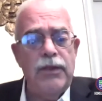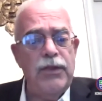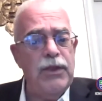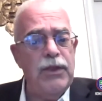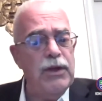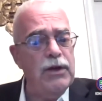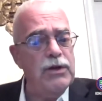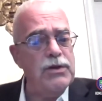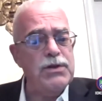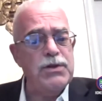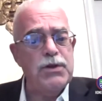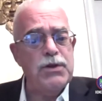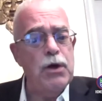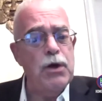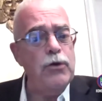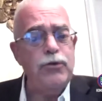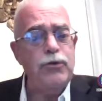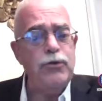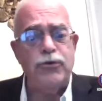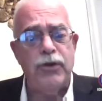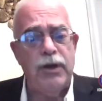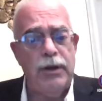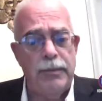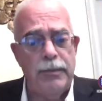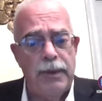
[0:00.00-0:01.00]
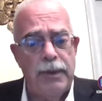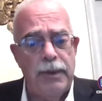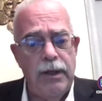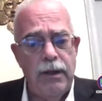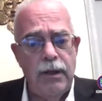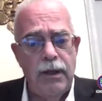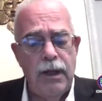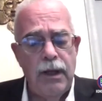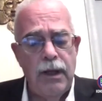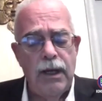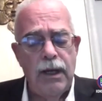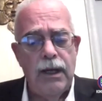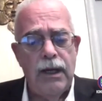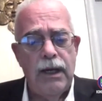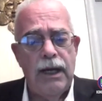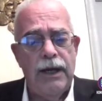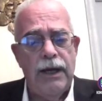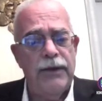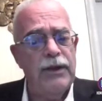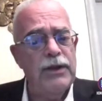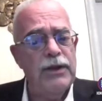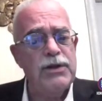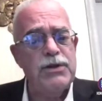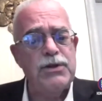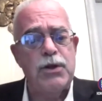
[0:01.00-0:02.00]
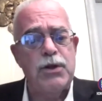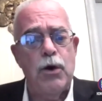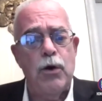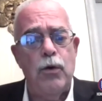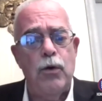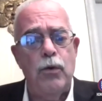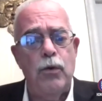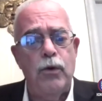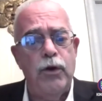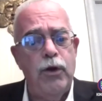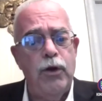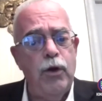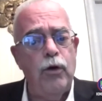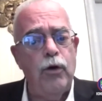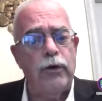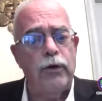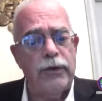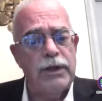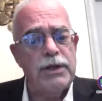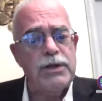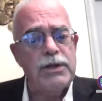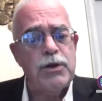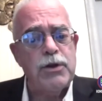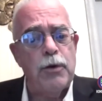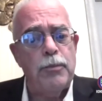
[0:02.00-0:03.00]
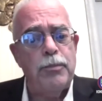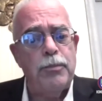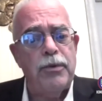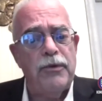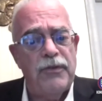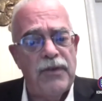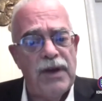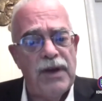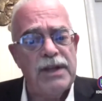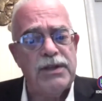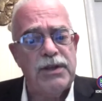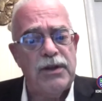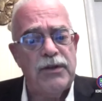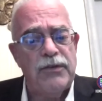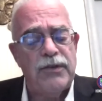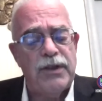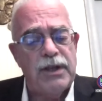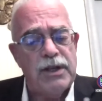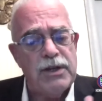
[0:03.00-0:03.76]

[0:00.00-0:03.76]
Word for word: There's no treatment and there's no cure. There's no preventive.